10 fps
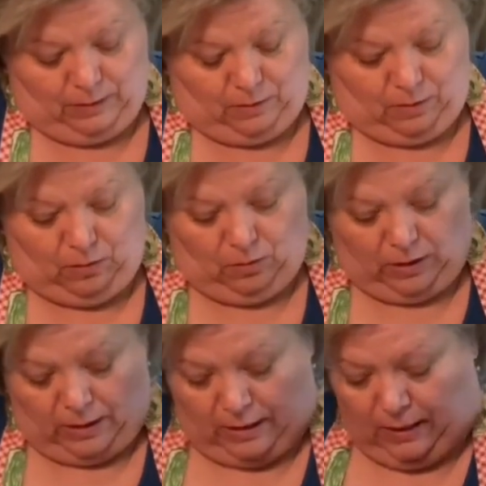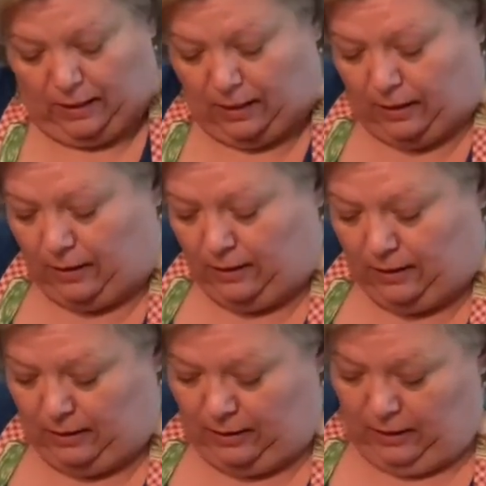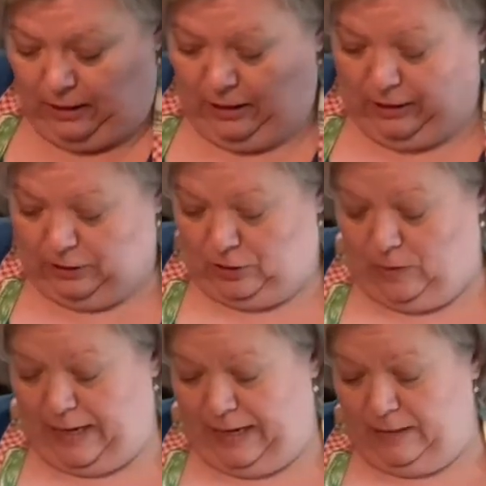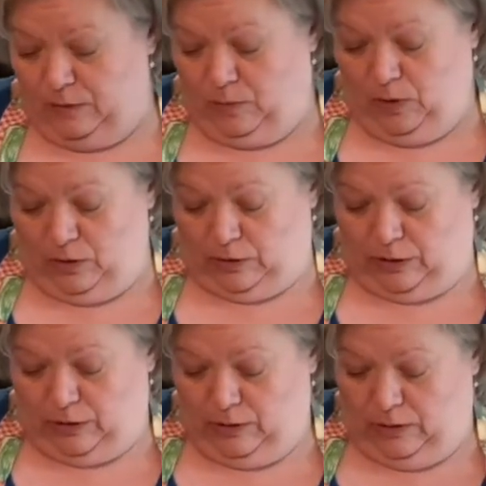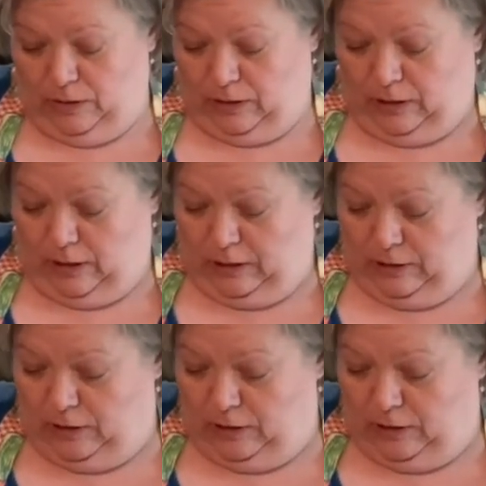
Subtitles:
Okay. So it has worked. The